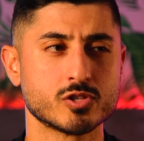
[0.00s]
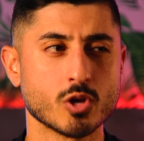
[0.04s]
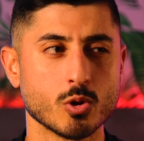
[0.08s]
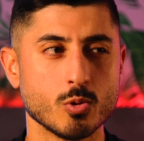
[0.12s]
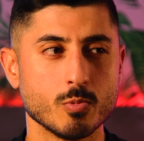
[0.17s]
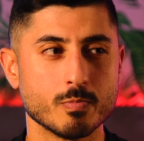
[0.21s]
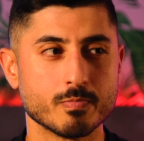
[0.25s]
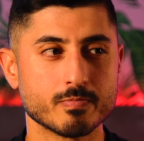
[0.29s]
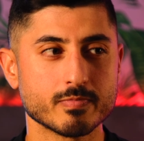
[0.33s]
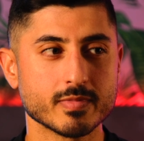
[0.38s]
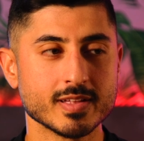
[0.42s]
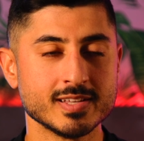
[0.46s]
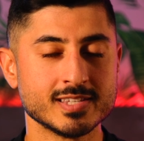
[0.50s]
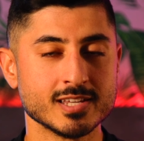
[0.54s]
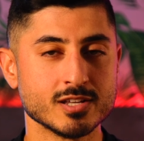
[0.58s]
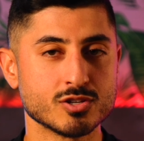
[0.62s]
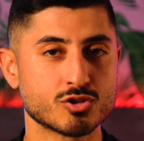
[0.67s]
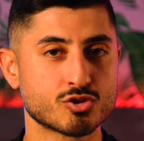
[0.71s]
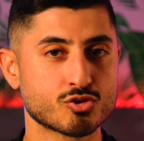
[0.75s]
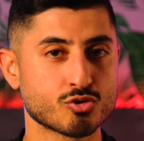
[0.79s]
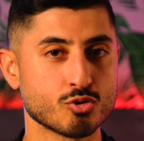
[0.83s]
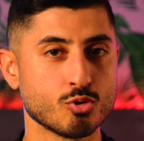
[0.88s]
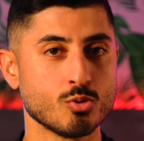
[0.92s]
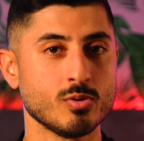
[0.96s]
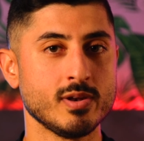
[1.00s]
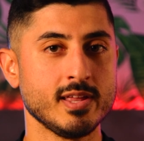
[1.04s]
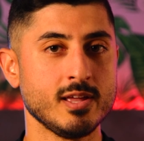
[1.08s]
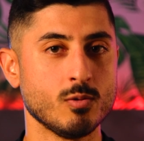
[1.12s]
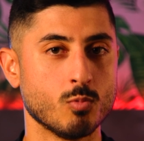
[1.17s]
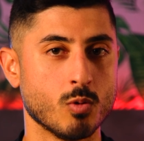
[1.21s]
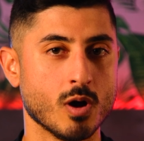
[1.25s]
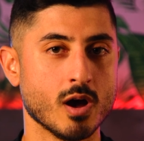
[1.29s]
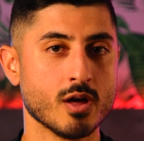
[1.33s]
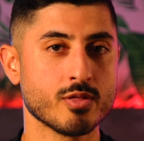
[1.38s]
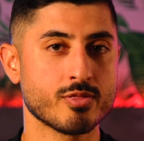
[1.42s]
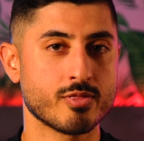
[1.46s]
So, is it truly
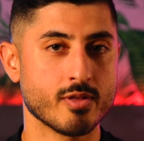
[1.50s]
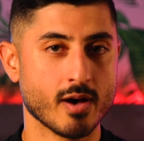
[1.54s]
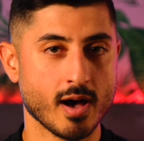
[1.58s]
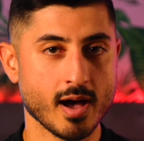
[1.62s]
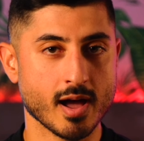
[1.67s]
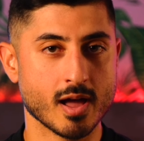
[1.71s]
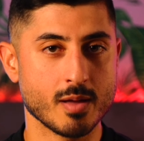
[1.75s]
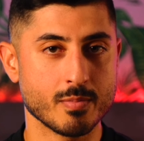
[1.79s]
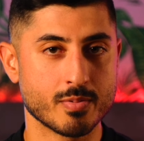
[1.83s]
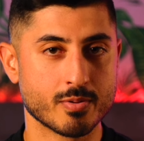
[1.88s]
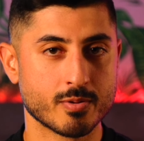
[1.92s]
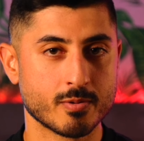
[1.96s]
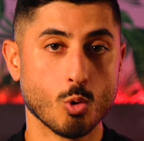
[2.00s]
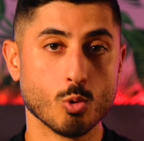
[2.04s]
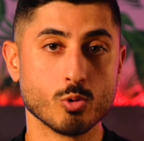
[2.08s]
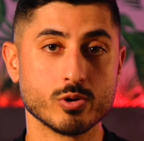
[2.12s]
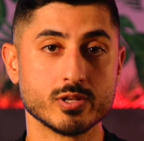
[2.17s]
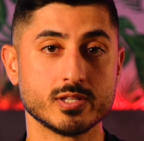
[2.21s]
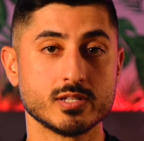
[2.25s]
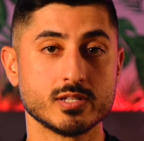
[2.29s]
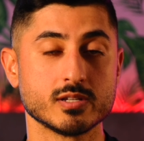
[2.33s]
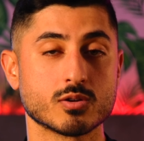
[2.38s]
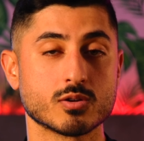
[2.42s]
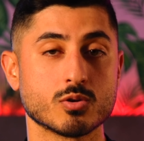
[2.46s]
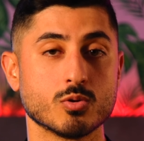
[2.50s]
worth the hype? Or does it